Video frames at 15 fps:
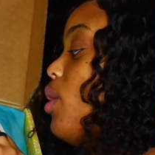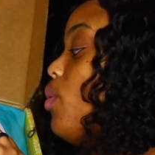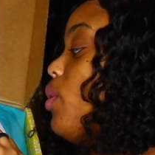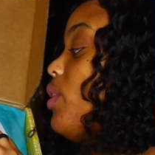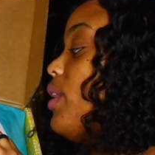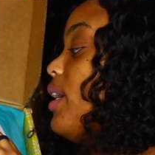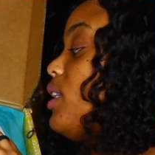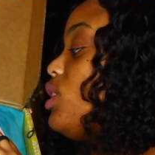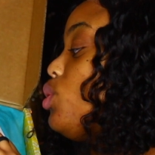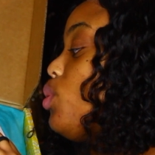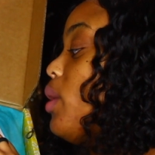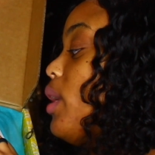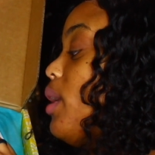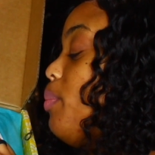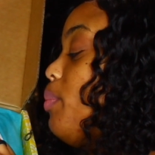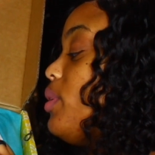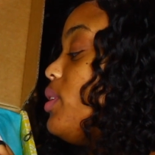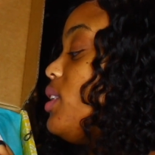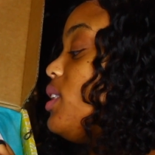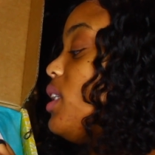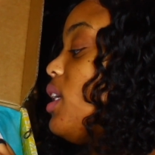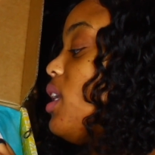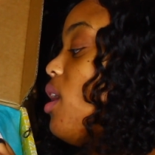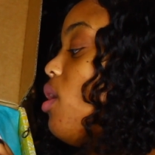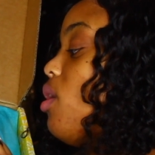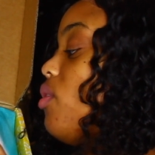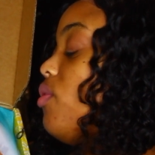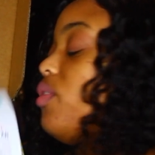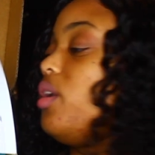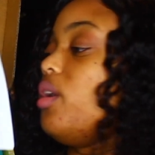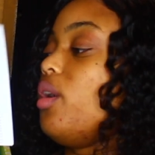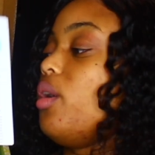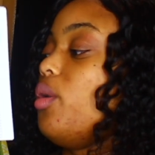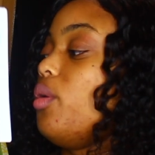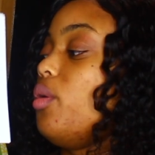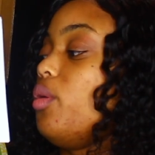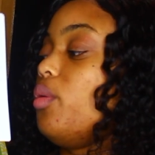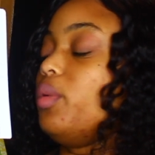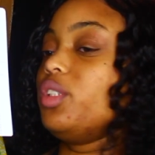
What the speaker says: with a 20% off code,